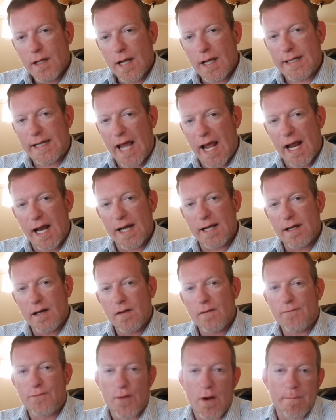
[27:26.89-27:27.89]
again,
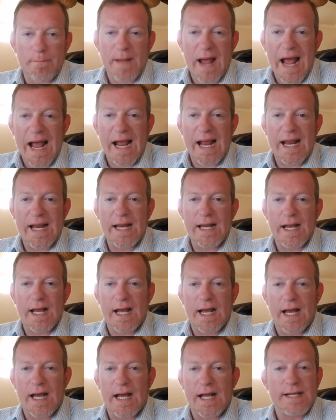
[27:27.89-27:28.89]
from
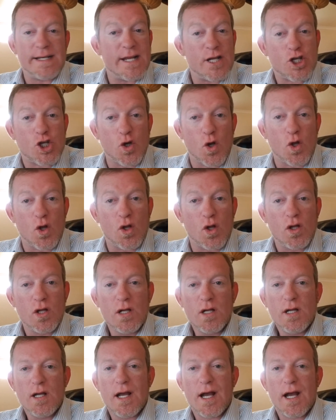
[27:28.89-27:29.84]
my initial